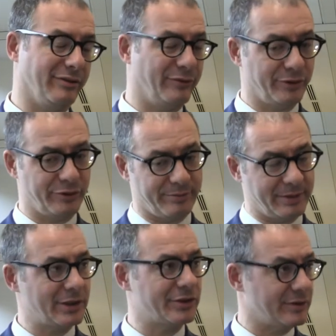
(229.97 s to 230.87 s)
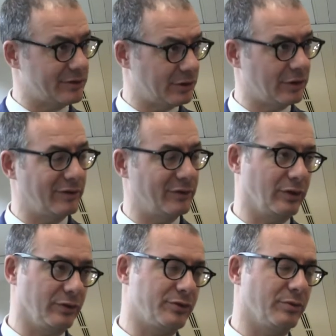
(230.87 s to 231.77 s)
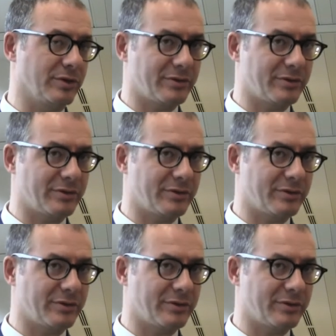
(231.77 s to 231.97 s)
for your merchants, not only for the consumers.